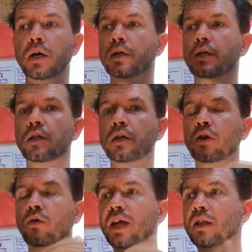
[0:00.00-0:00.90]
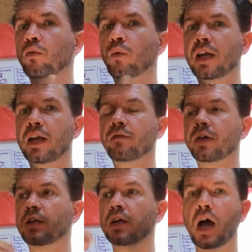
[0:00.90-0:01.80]
To the degree that we live
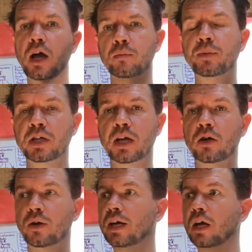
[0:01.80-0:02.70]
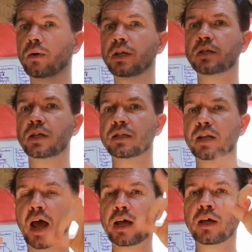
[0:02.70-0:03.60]
in 100% in our ego is
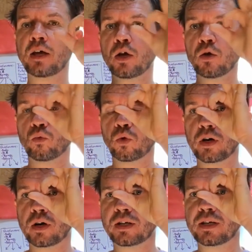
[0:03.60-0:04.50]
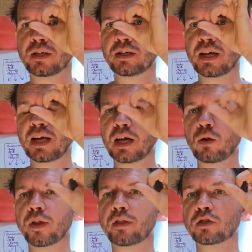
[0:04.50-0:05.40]
like we're
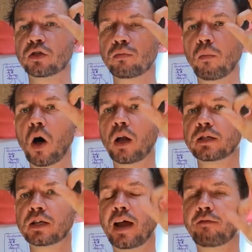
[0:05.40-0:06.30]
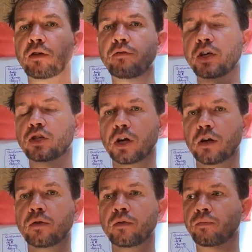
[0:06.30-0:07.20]
dealing with the smallest level of
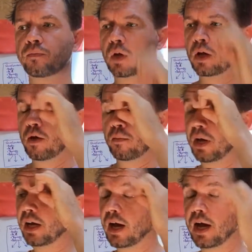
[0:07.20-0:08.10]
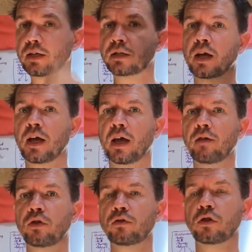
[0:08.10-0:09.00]
vision. Because
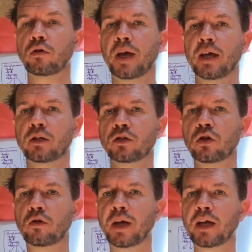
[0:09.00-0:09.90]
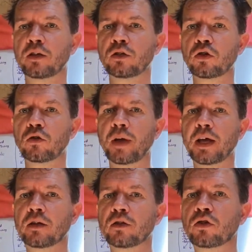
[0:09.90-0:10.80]
if you zoom in and zoom in and zoom
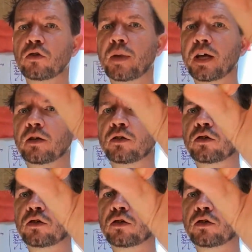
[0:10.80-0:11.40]
in and zoom in and